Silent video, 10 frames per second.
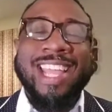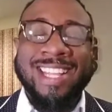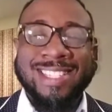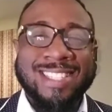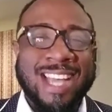
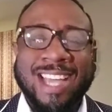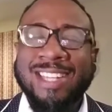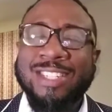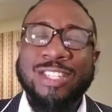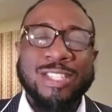inside.
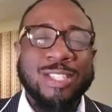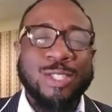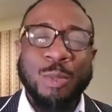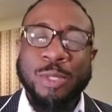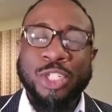It's
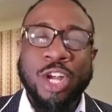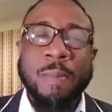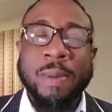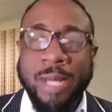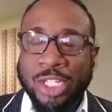just super
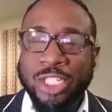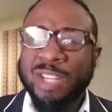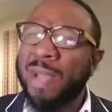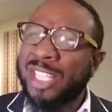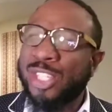sharp and makes
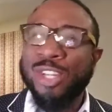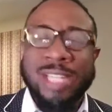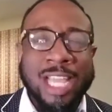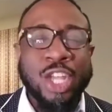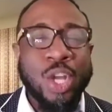you look
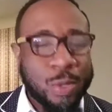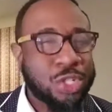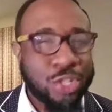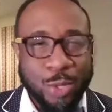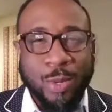like you know
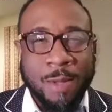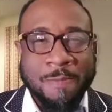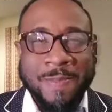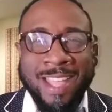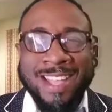what you're doing.
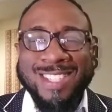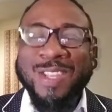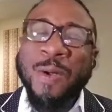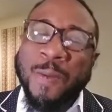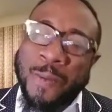
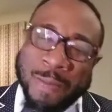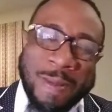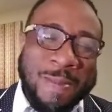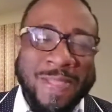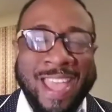So
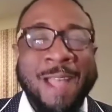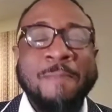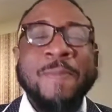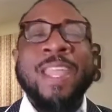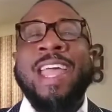remember
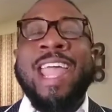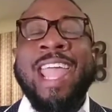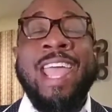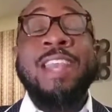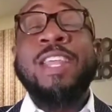that,
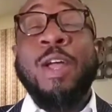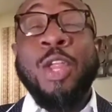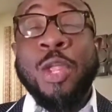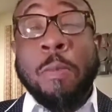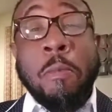and
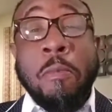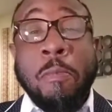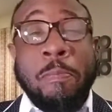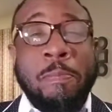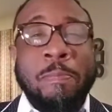
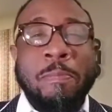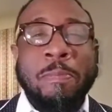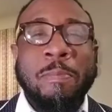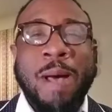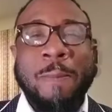
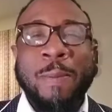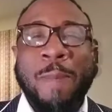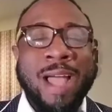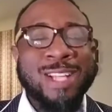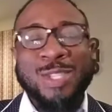pop a
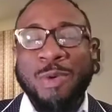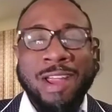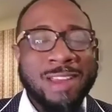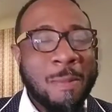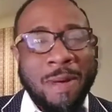pocket square
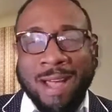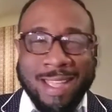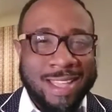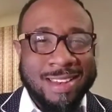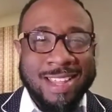in your
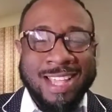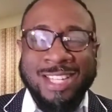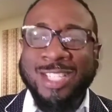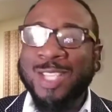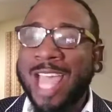pocket. It
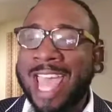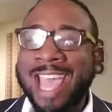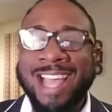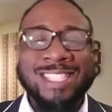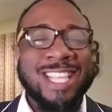just
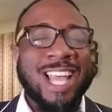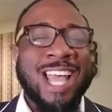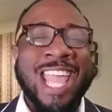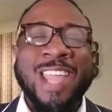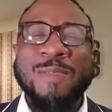adds
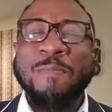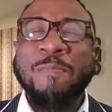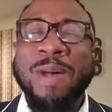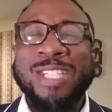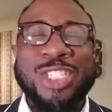a
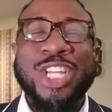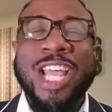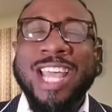much